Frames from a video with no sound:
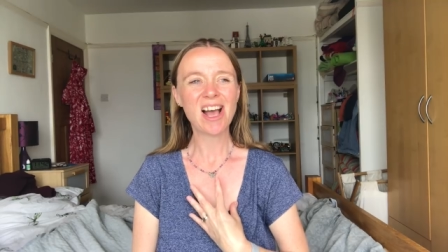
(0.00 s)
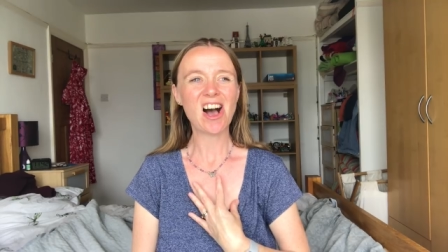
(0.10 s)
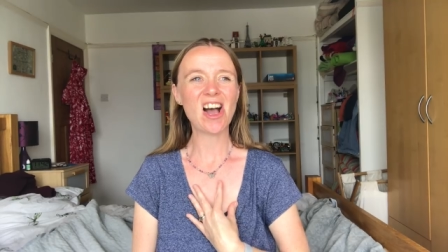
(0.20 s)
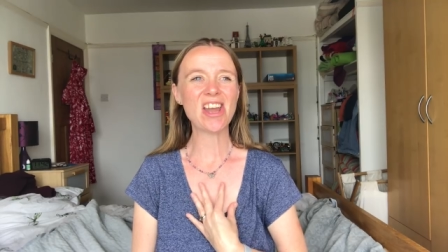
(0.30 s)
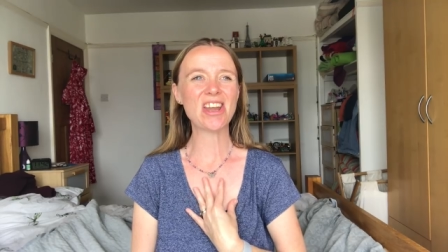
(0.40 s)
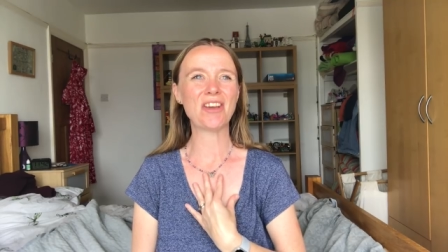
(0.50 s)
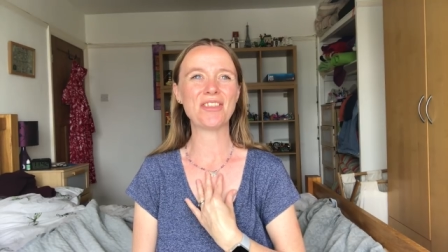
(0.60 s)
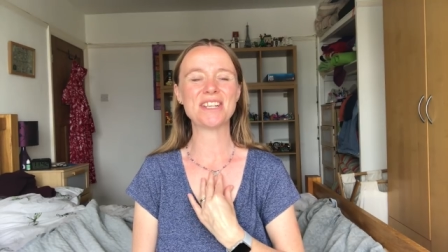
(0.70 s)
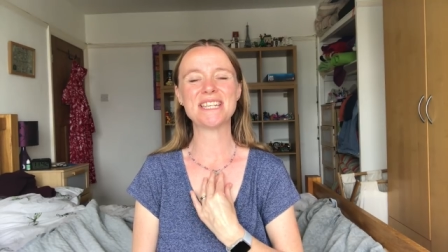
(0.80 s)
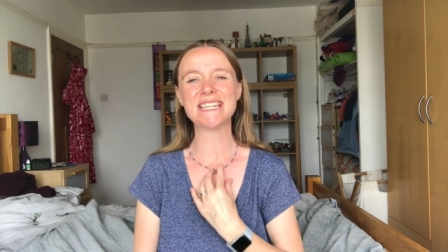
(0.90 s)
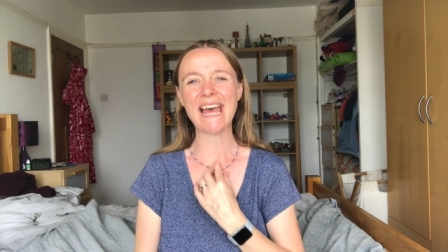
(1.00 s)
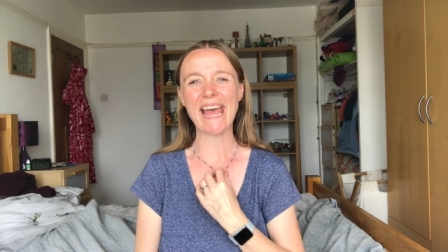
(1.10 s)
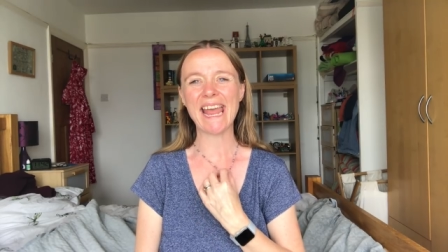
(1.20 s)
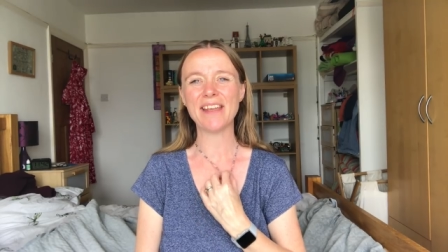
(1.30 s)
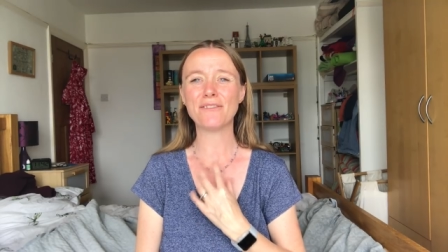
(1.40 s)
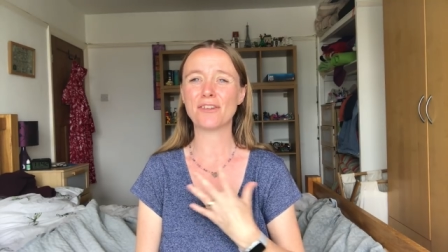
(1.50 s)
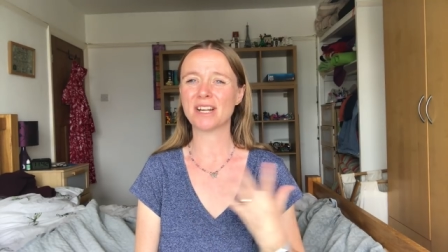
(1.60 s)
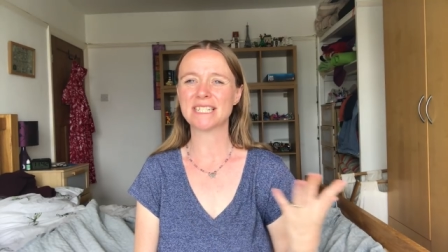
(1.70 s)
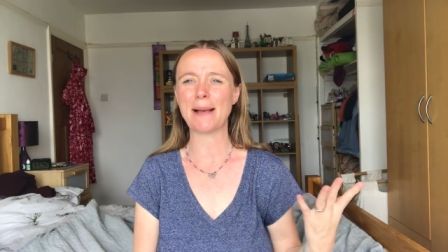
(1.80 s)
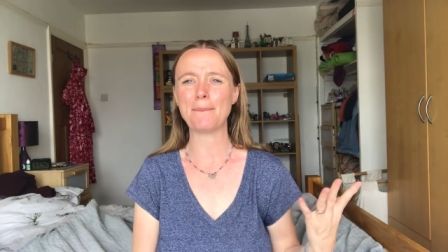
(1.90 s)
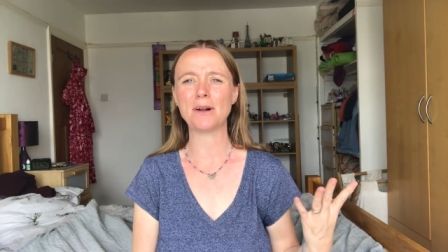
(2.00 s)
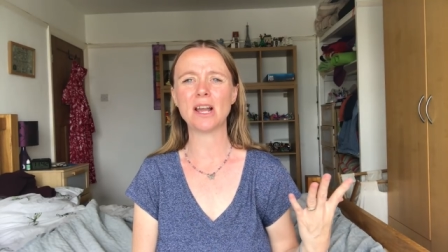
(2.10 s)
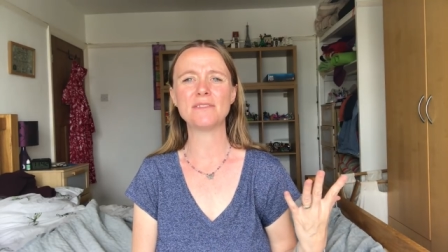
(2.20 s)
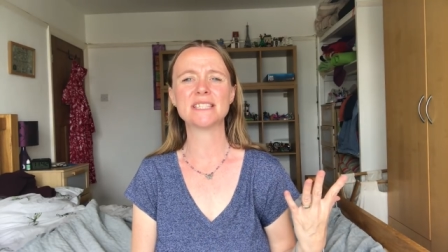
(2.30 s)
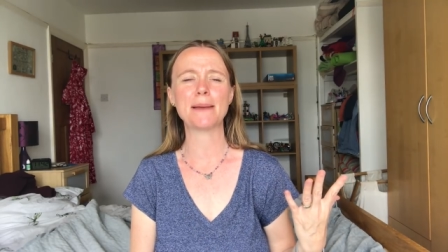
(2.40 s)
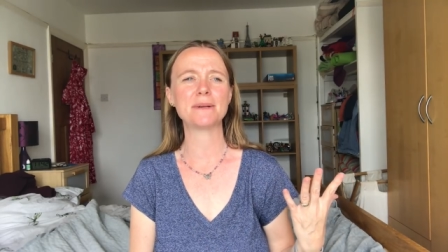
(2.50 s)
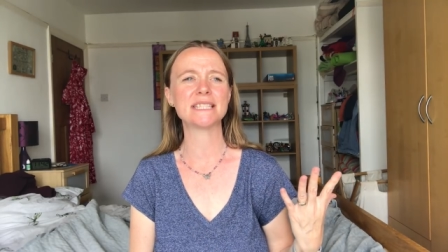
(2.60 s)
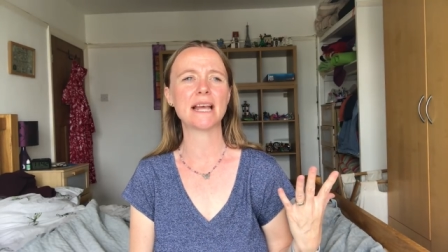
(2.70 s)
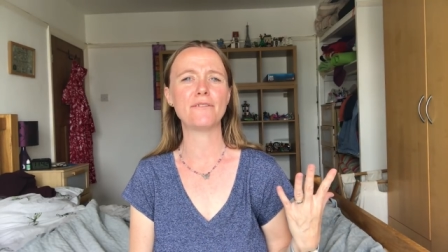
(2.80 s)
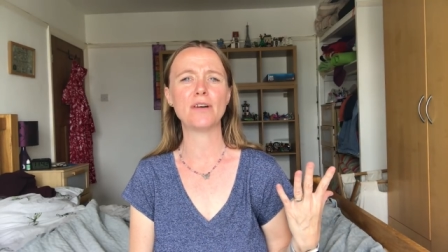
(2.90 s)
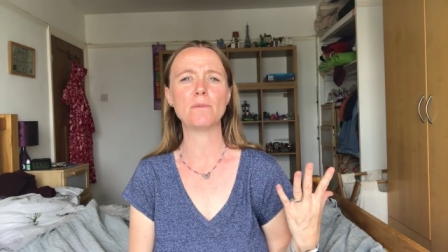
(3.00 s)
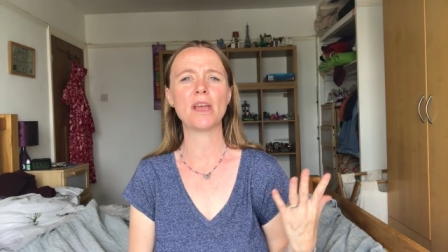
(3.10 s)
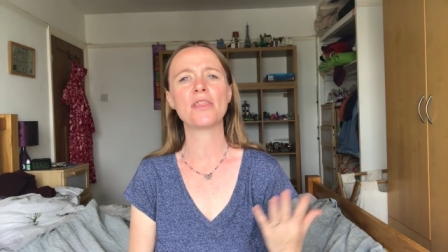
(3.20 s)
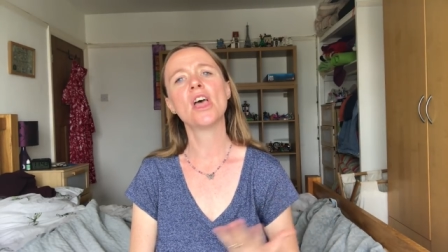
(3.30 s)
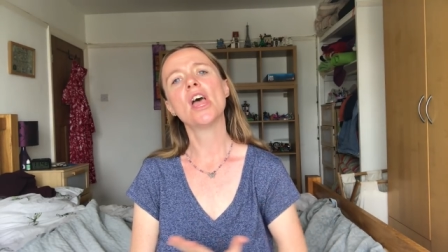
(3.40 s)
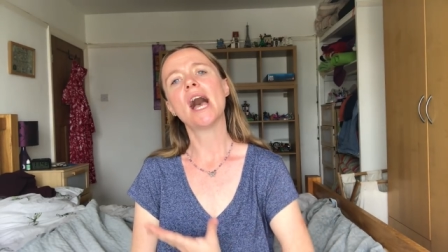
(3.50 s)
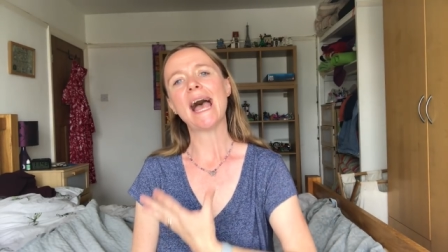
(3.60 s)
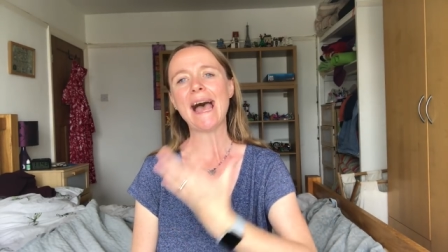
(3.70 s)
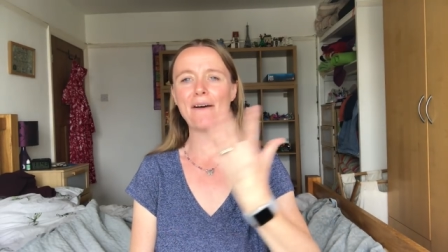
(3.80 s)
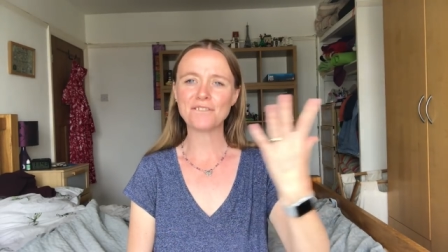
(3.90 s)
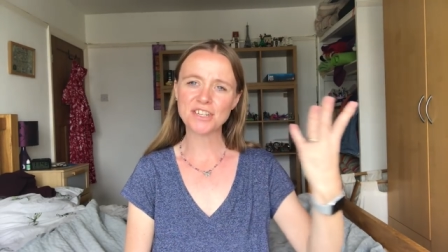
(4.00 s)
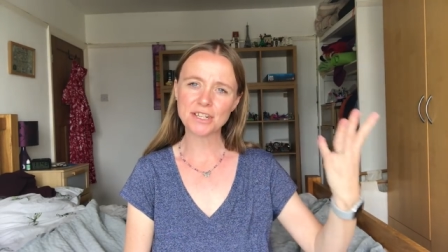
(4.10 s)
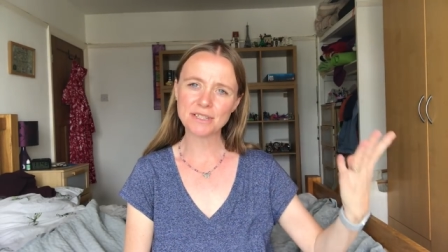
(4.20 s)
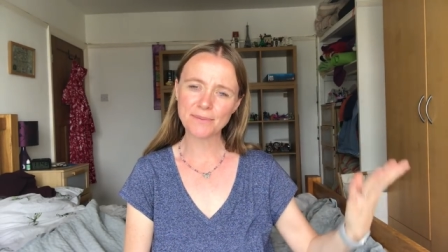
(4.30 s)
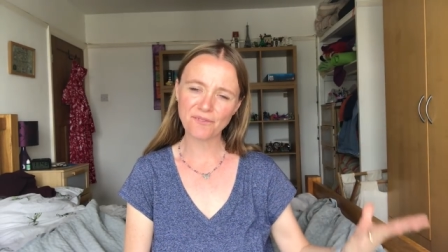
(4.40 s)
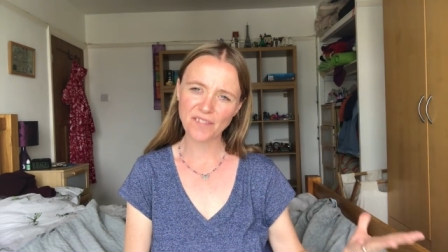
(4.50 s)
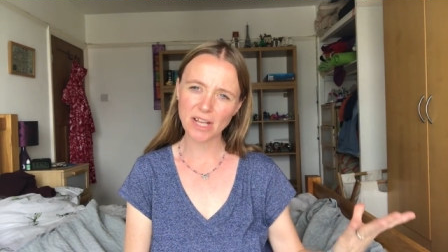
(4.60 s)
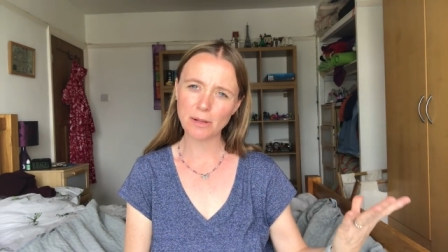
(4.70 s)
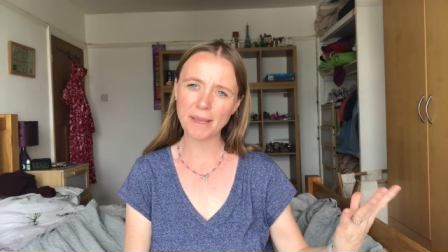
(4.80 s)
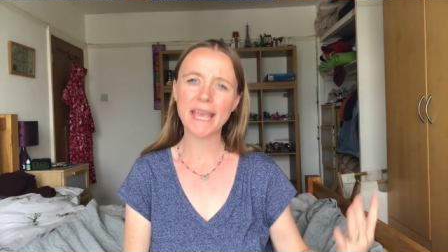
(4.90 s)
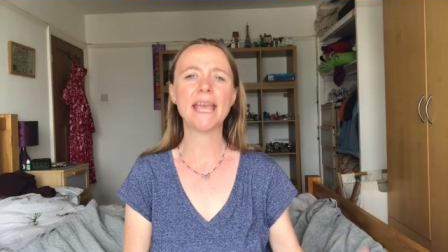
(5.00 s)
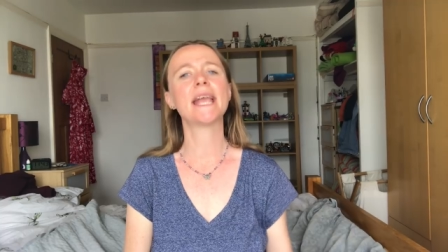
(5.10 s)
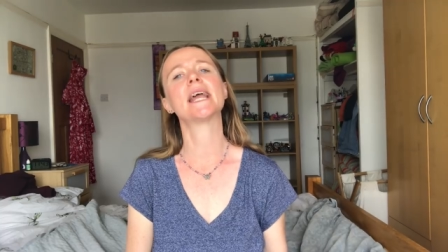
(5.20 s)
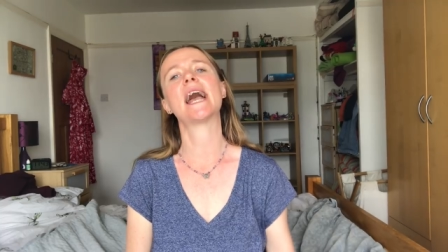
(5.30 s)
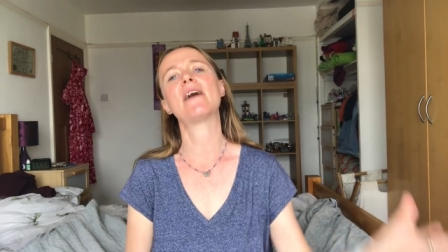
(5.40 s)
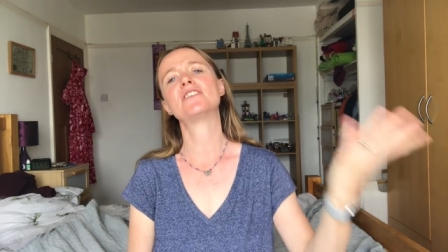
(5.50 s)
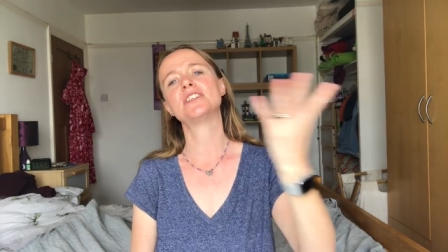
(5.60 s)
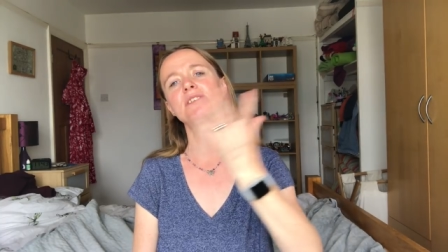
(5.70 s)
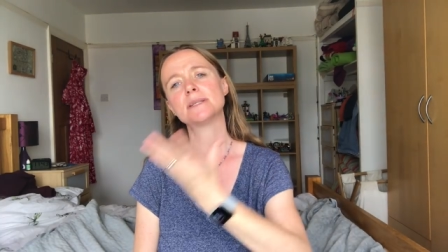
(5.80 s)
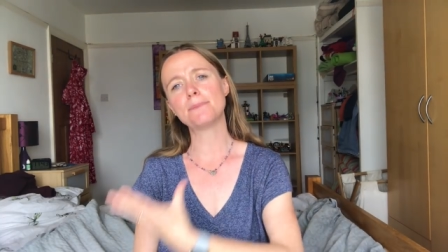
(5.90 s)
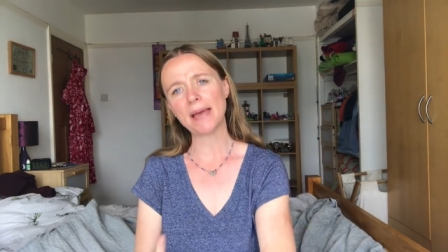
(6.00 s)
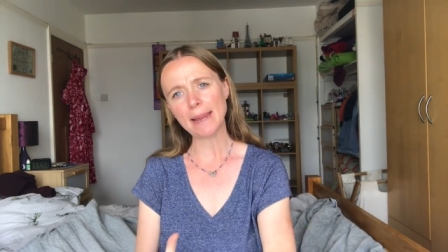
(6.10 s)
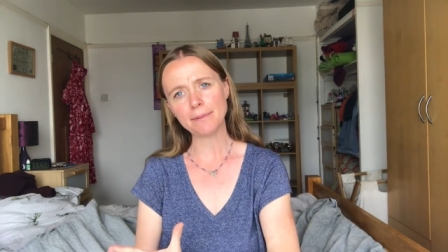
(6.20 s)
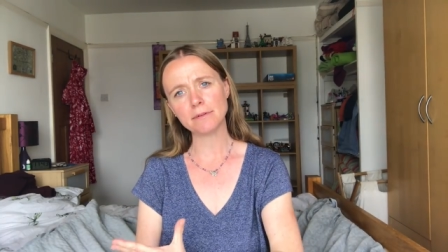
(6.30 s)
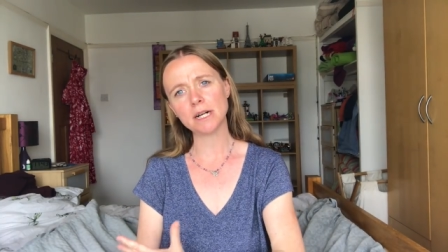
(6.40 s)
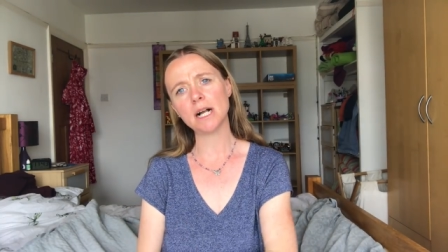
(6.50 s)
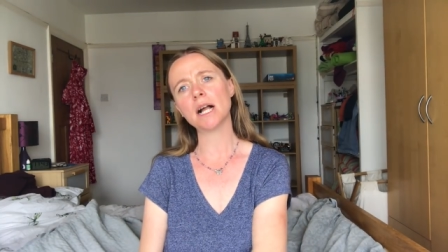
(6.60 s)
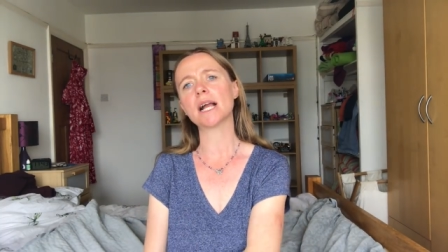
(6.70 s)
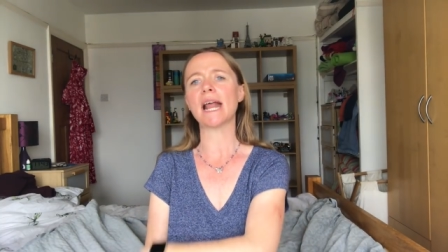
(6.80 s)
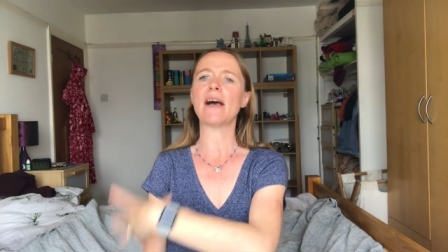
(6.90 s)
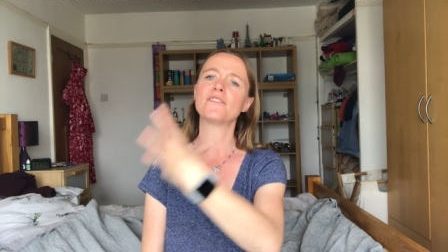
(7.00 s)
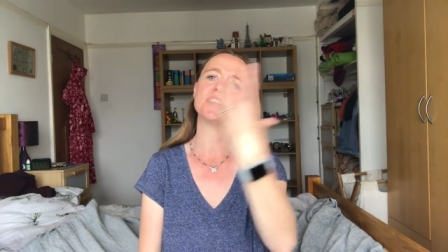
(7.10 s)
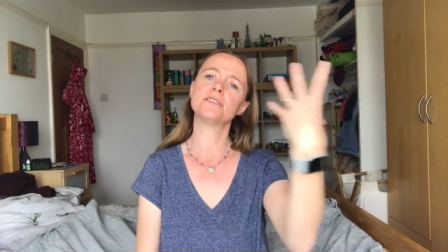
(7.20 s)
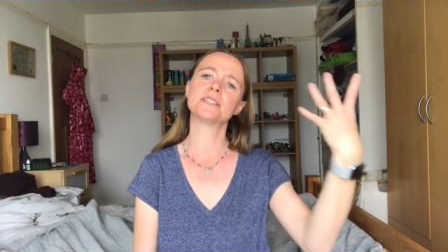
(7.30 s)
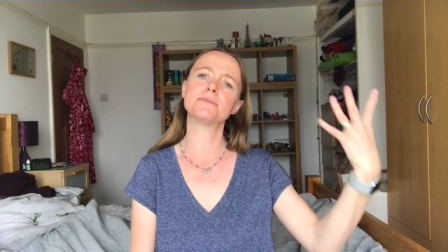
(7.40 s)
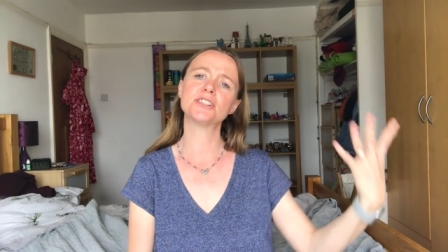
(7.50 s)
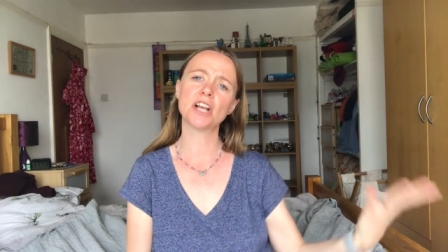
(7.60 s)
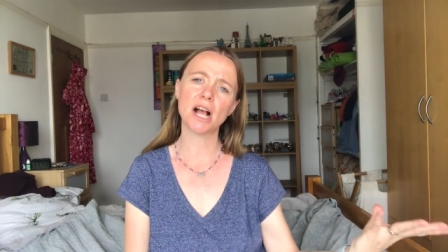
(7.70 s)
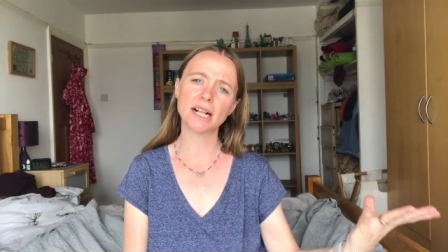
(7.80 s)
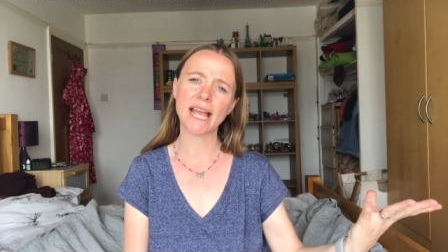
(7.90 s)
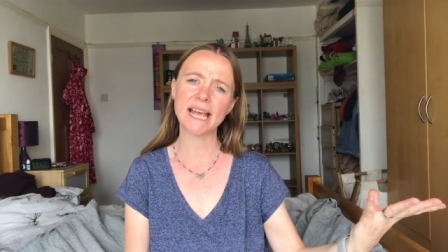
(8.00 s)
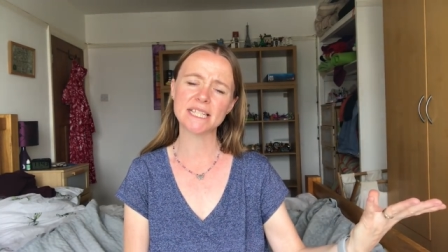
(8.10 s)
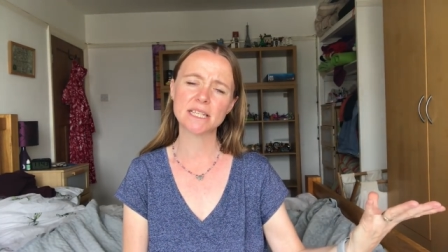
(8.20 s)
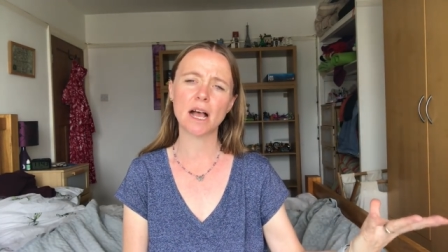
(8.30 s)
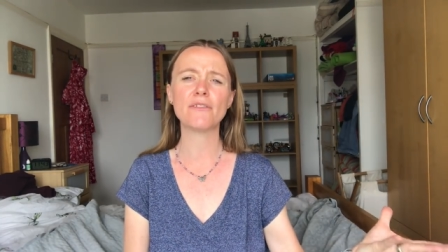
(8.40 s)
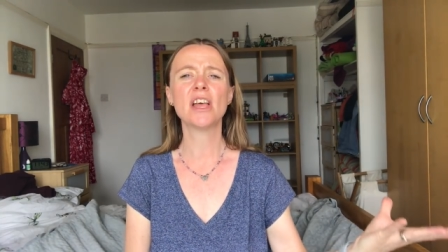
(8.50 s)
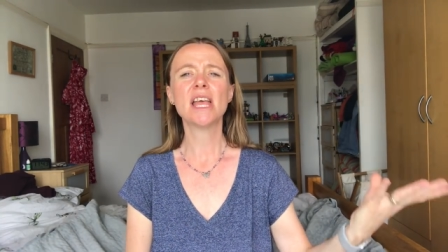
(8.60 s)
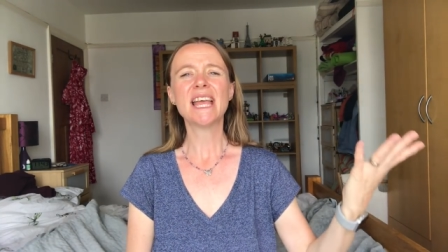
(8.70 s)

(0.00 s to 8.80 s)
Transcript: I know that today, for example, I've set myself up with I have to do some filming and I have to do some paperwork and I have to do some childcare stuff